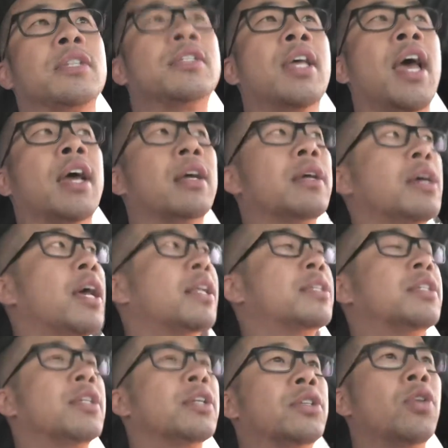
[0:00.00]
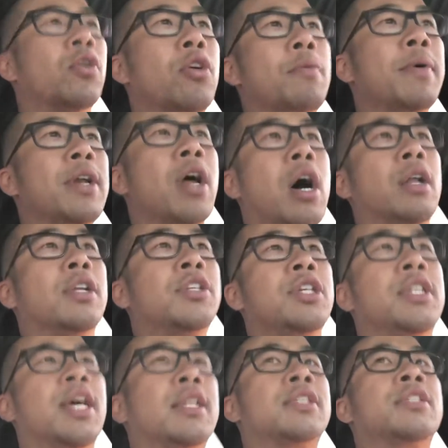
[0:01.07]
the tech, it's the terminology
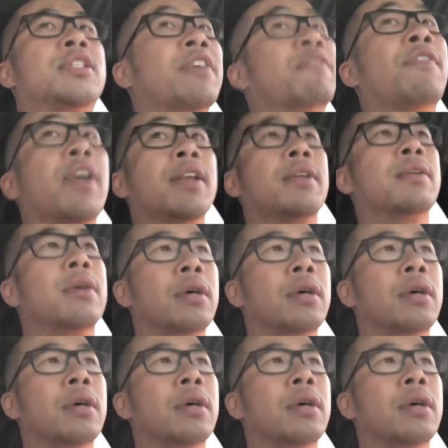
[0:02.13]
that's different.